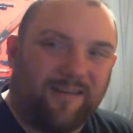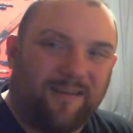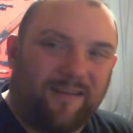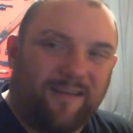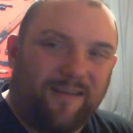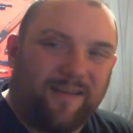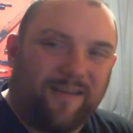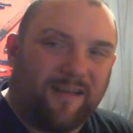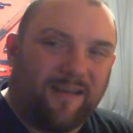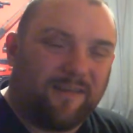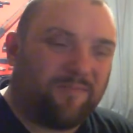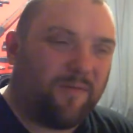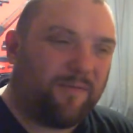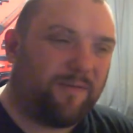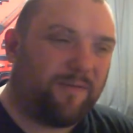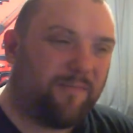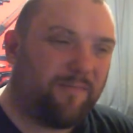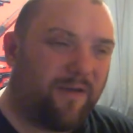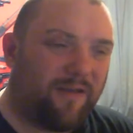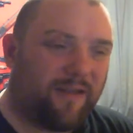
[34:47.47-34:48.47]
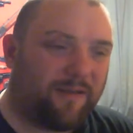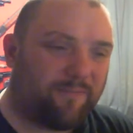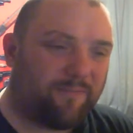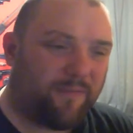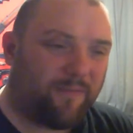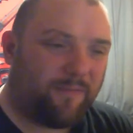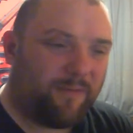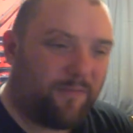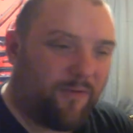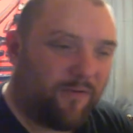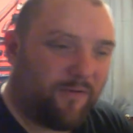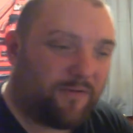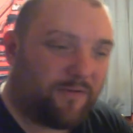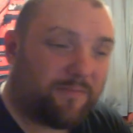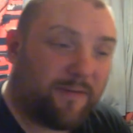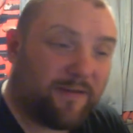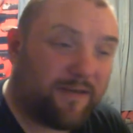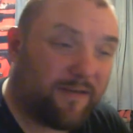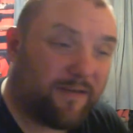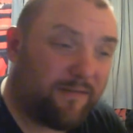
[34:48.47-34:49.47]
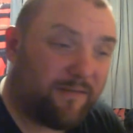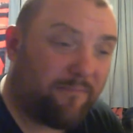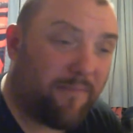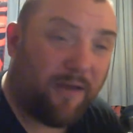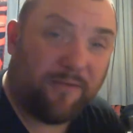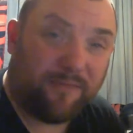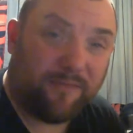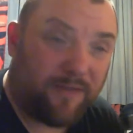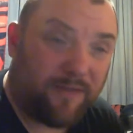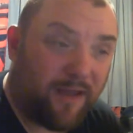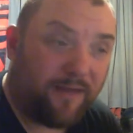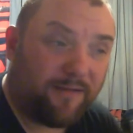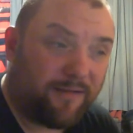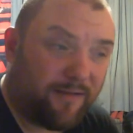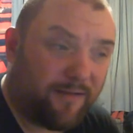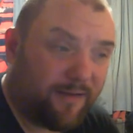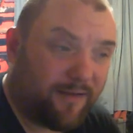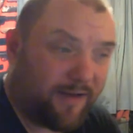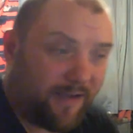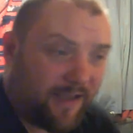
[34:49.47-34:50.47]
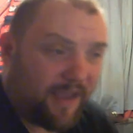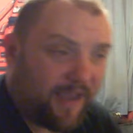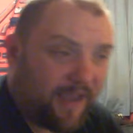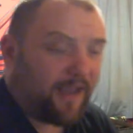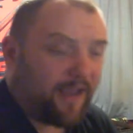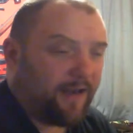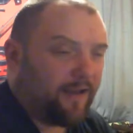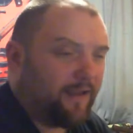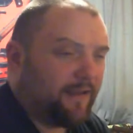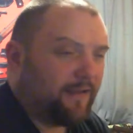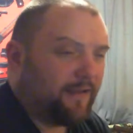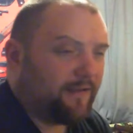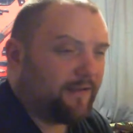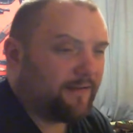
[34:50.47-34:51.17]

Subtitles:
That's probably more expensive than most guns you're going to get, isn't it?